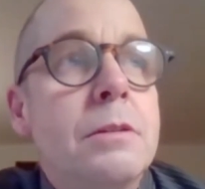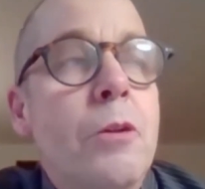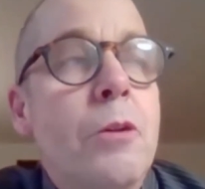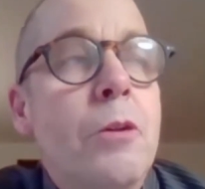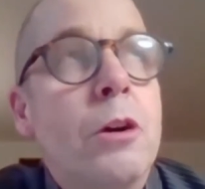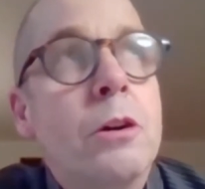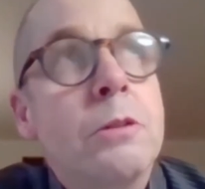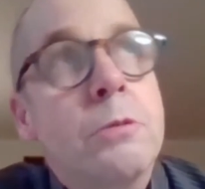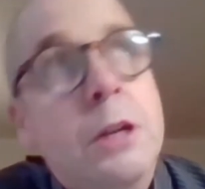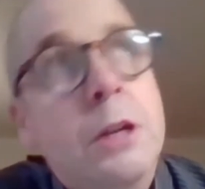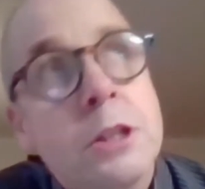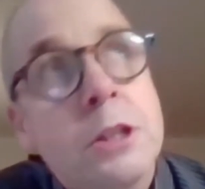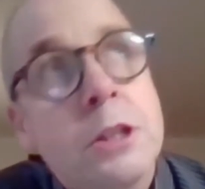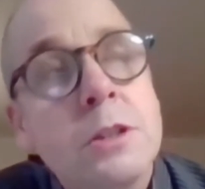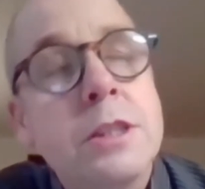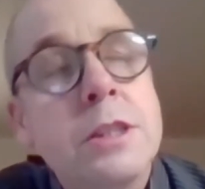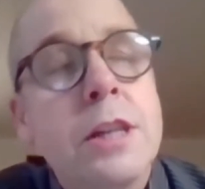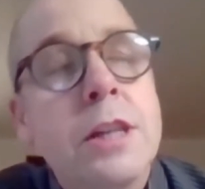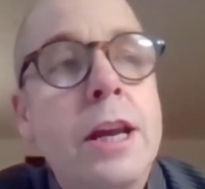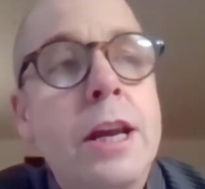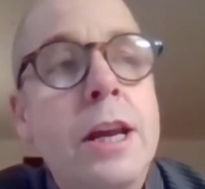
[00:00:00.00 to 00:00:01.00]
or I should
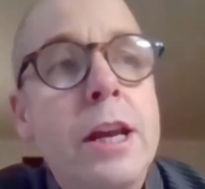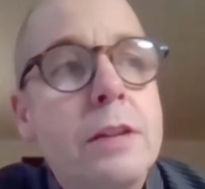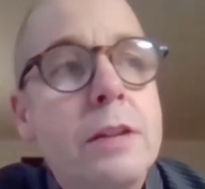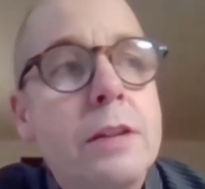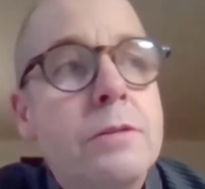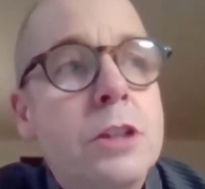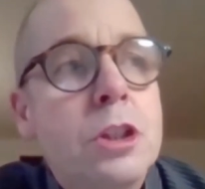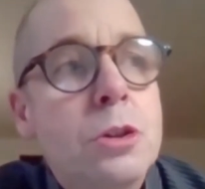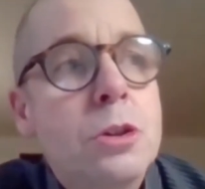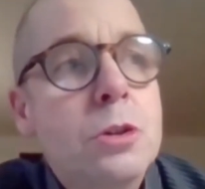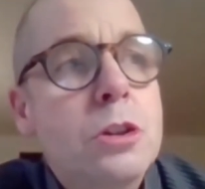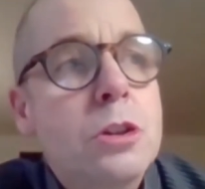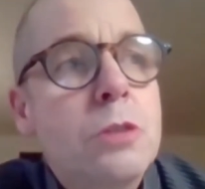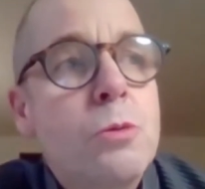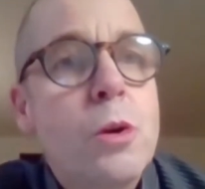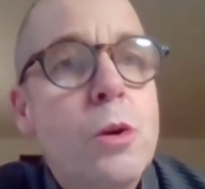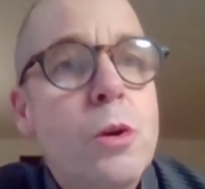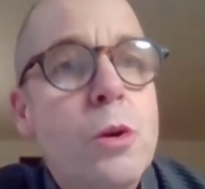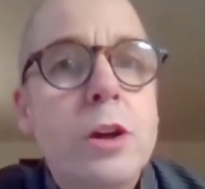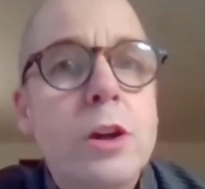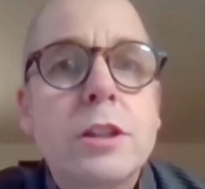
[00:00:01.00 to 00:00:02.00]
say, the short-term
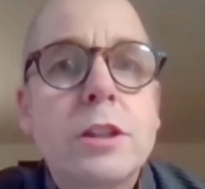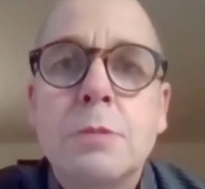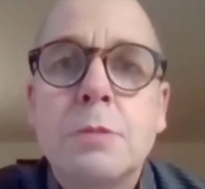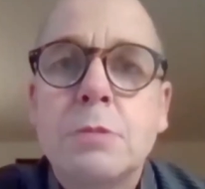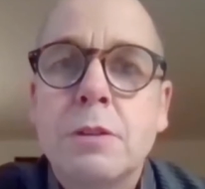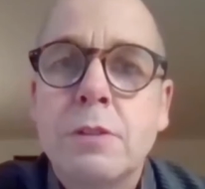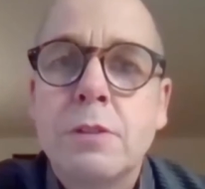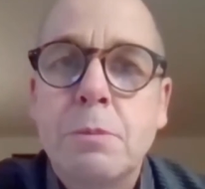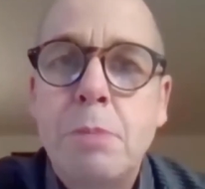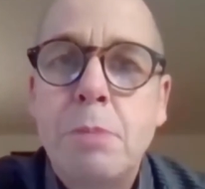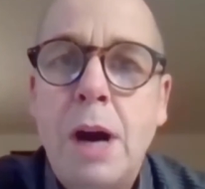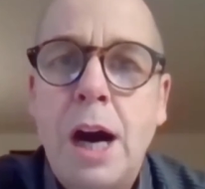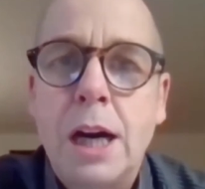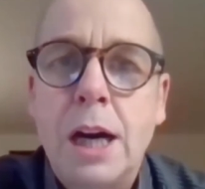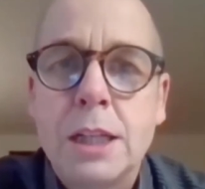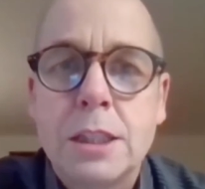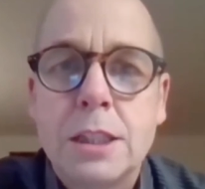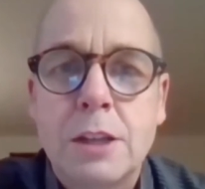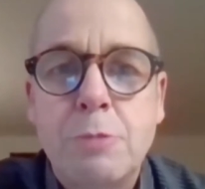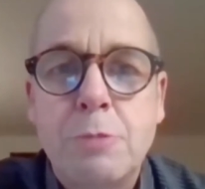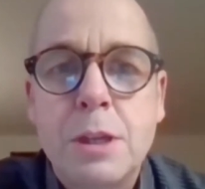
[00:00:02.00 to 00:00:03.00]
work schemes in the
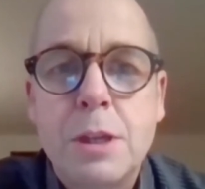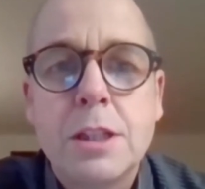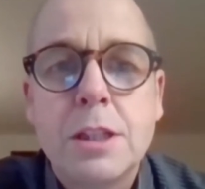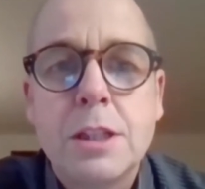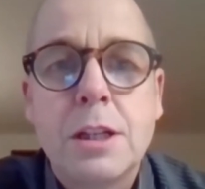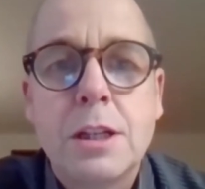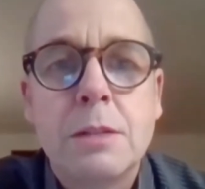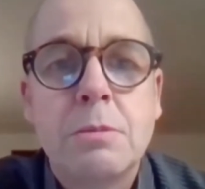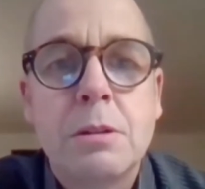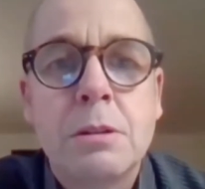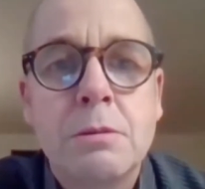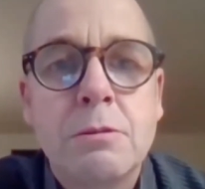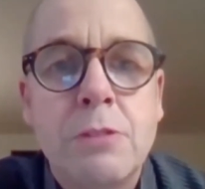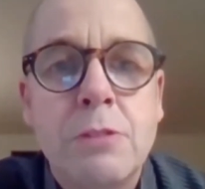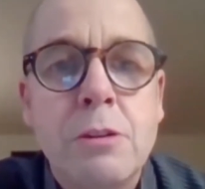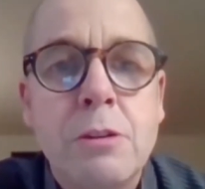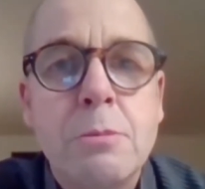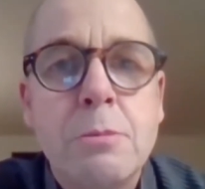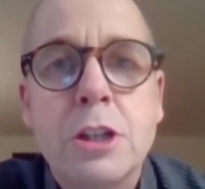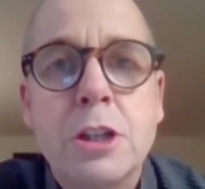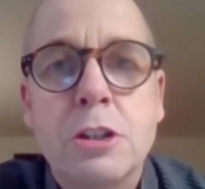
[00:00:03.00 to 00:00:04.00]
past have basically been
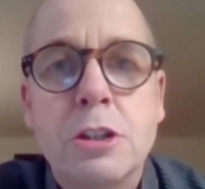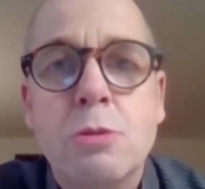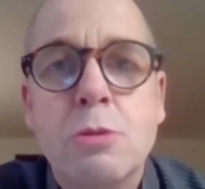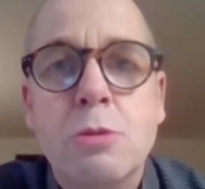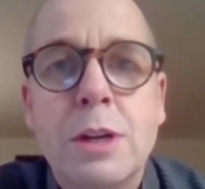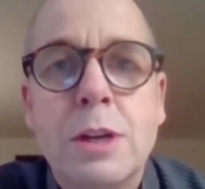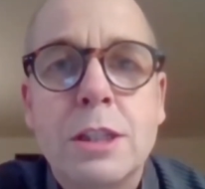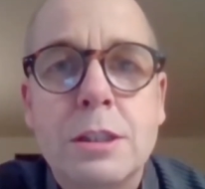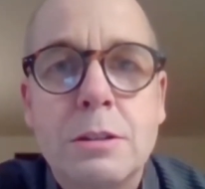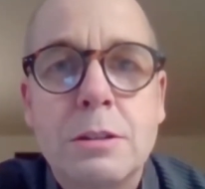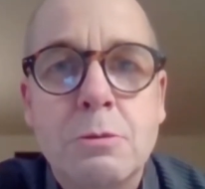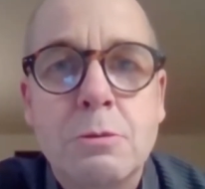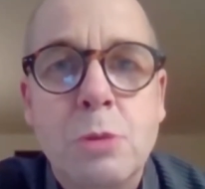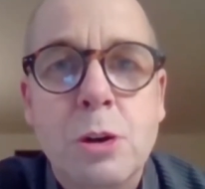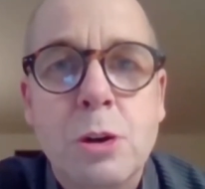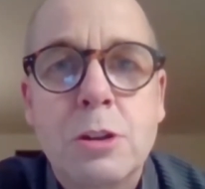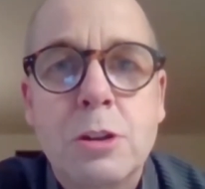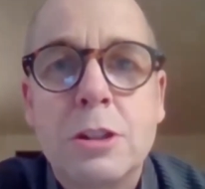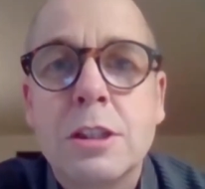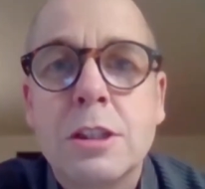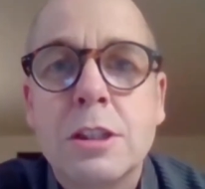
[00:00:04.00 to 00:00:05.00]
very much addressed
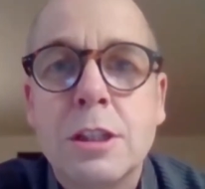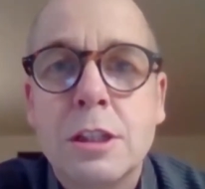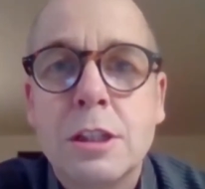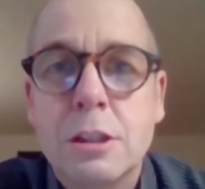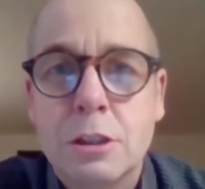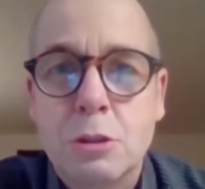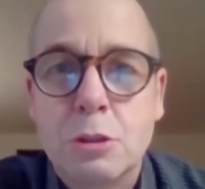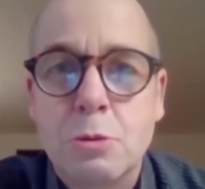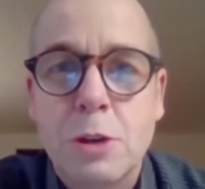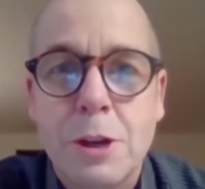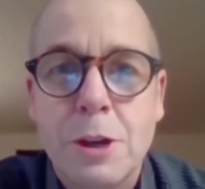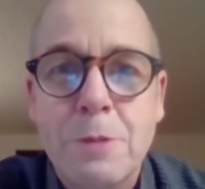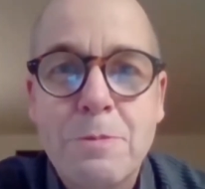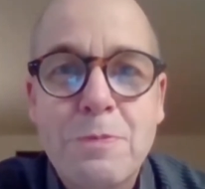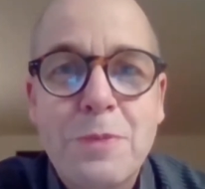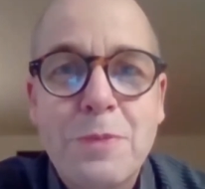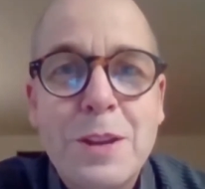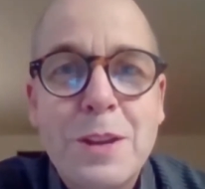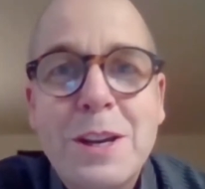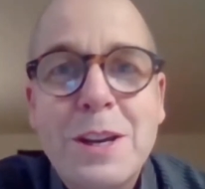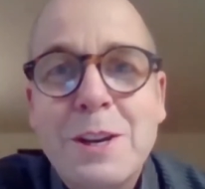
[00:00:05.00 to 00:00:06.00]
workers in industry.
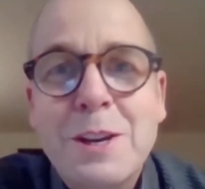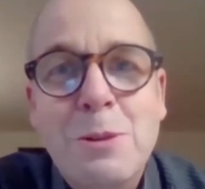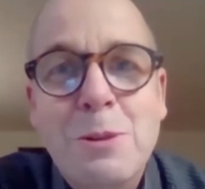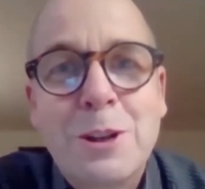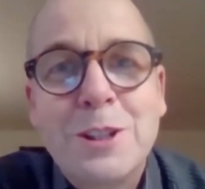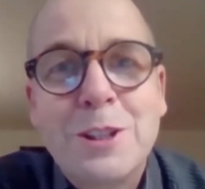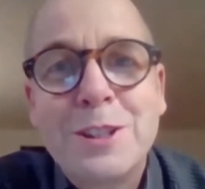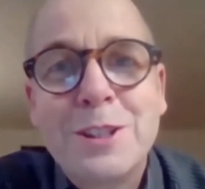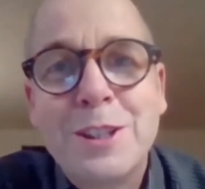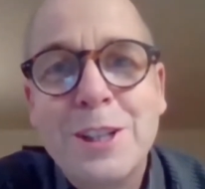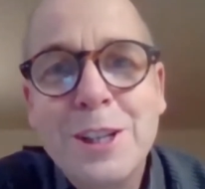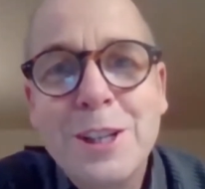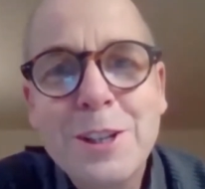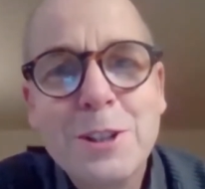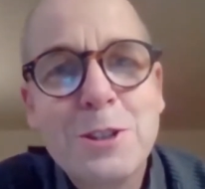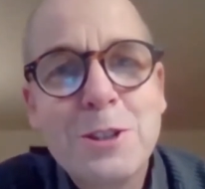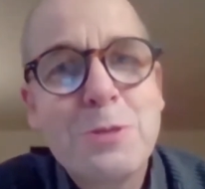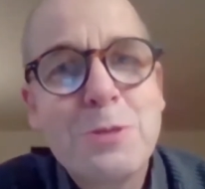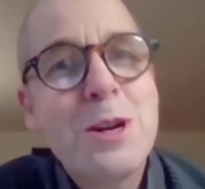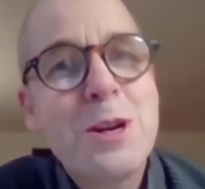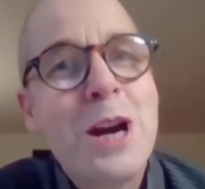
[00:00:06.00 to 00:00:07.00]
Workers in
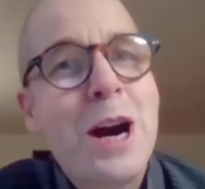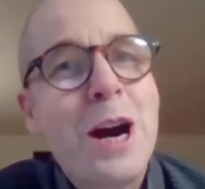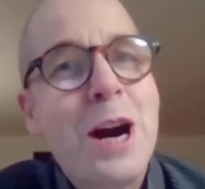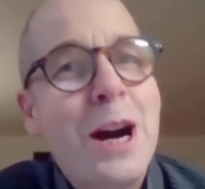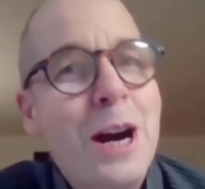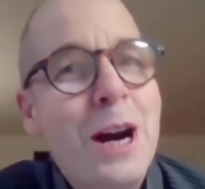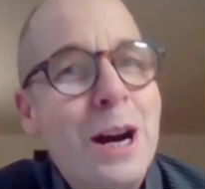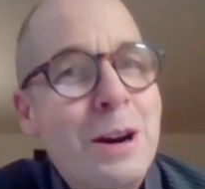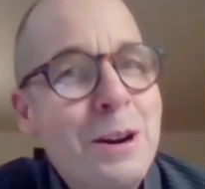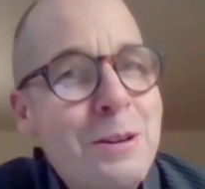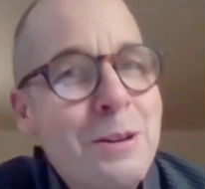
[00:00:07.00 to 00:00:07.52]
industry are